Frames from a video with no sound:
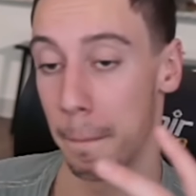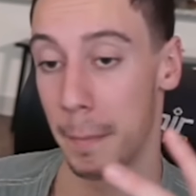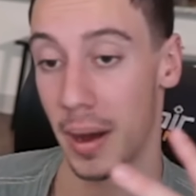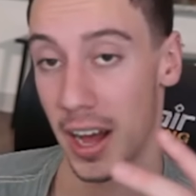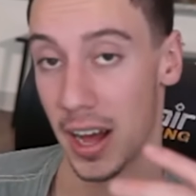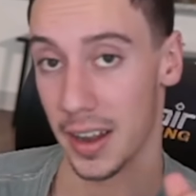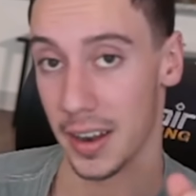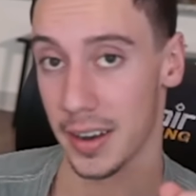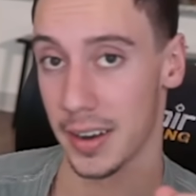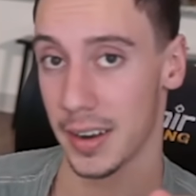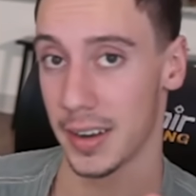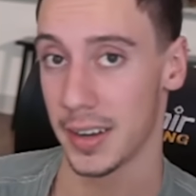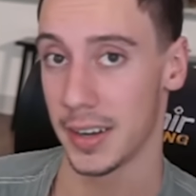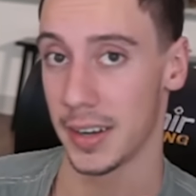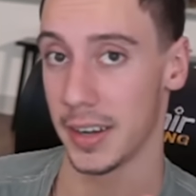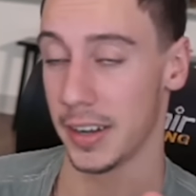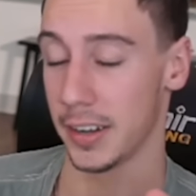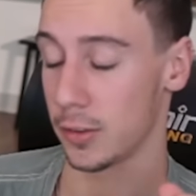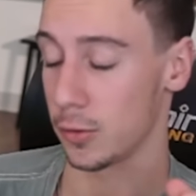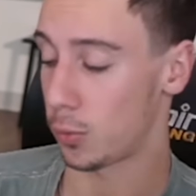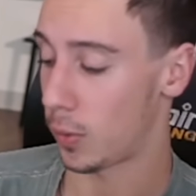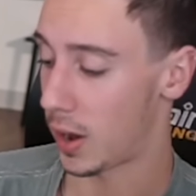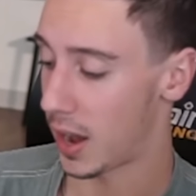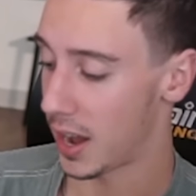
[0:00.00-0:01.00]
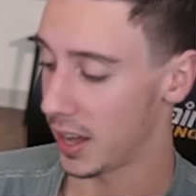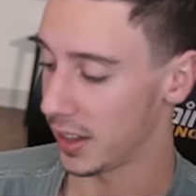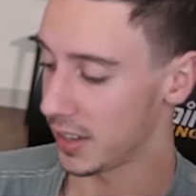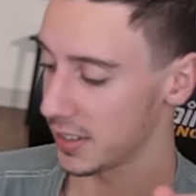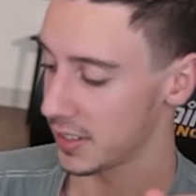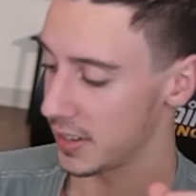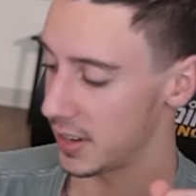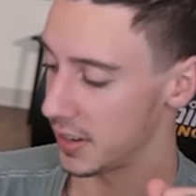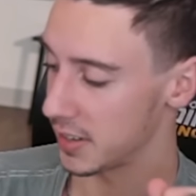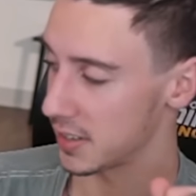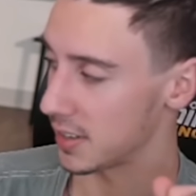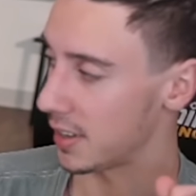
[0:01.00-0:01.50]
but it's wireless
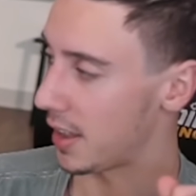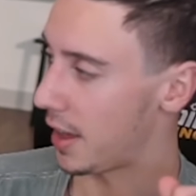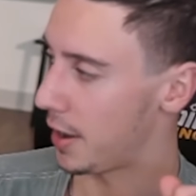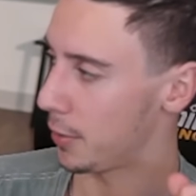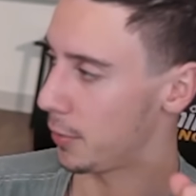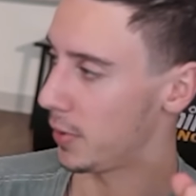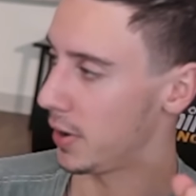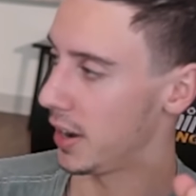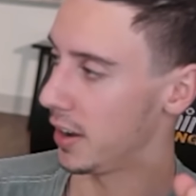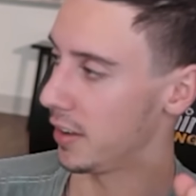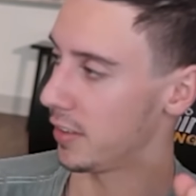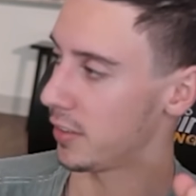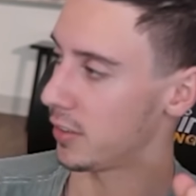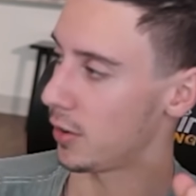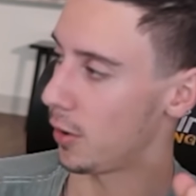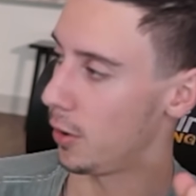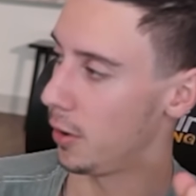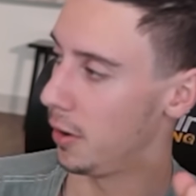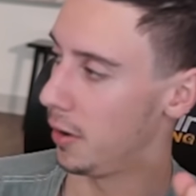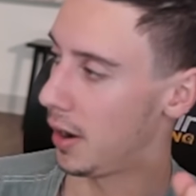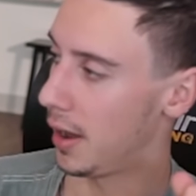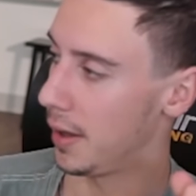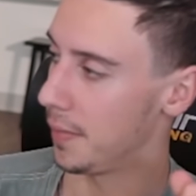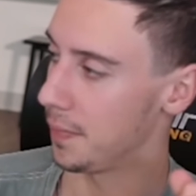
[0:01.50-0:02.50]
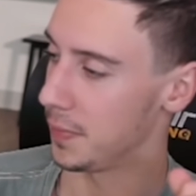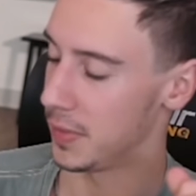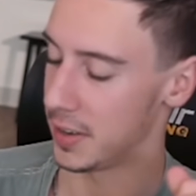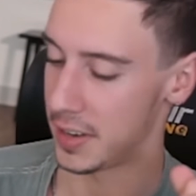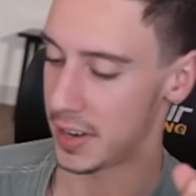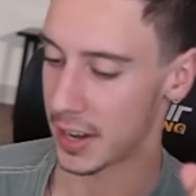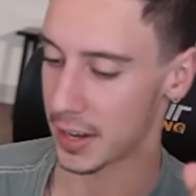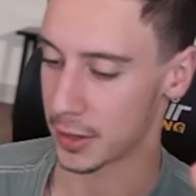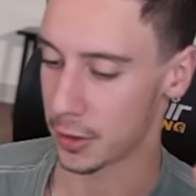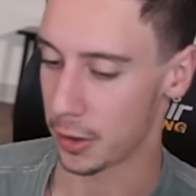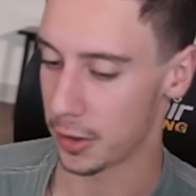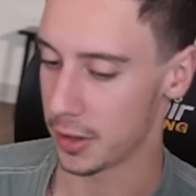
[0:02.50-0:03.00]
and it's lightweight, so the
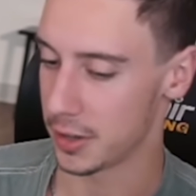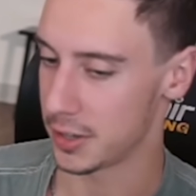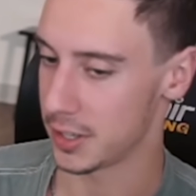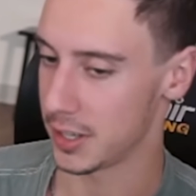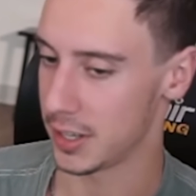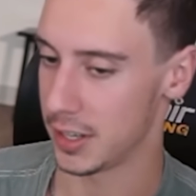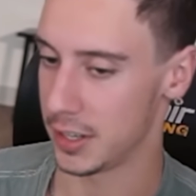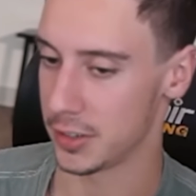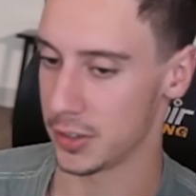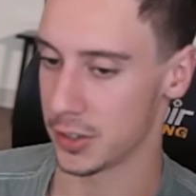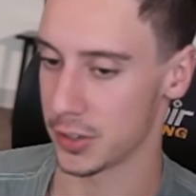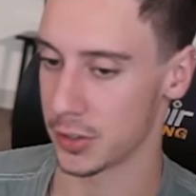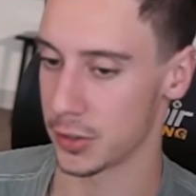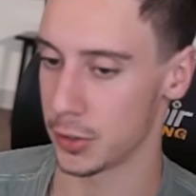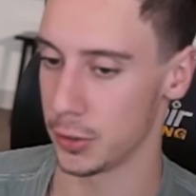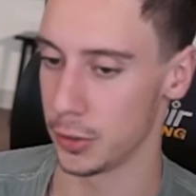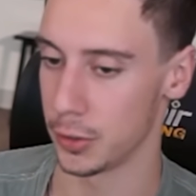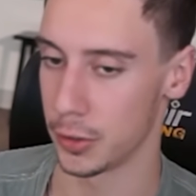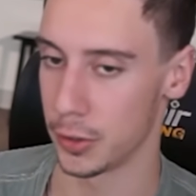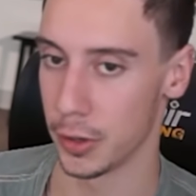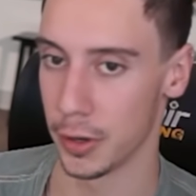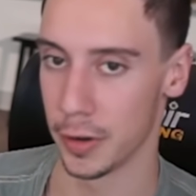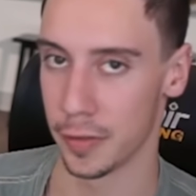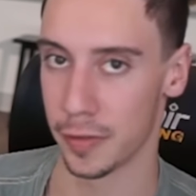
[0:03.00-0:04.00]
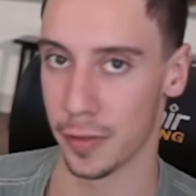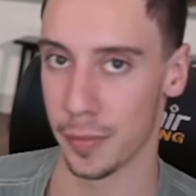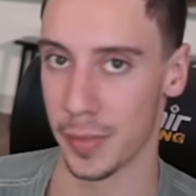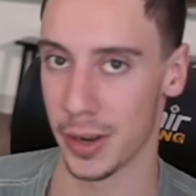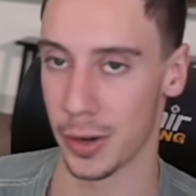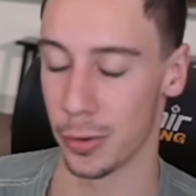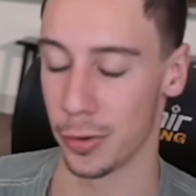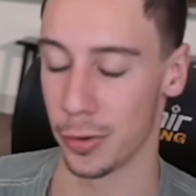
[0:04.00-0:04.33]
technology is just too good for me to